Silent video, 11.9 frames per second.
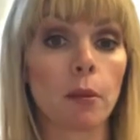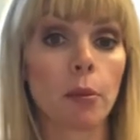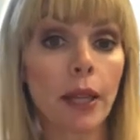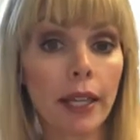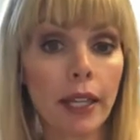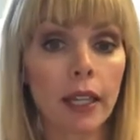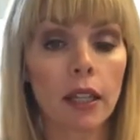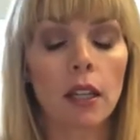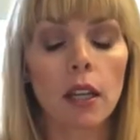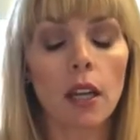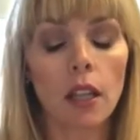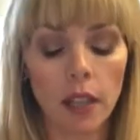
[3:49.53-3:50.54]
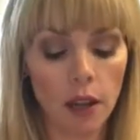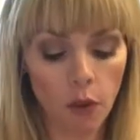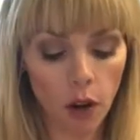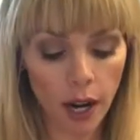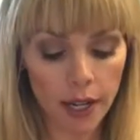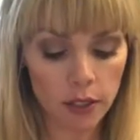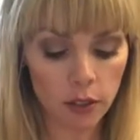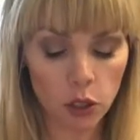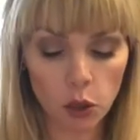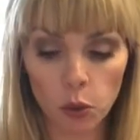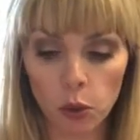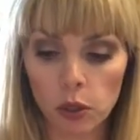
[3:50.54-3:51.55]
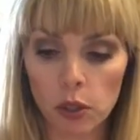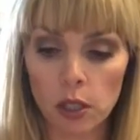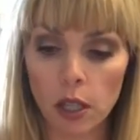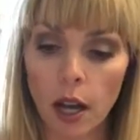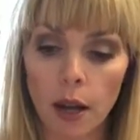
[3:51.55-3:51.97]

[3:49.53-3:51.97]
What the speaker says: a blanket. They have all kinds of tools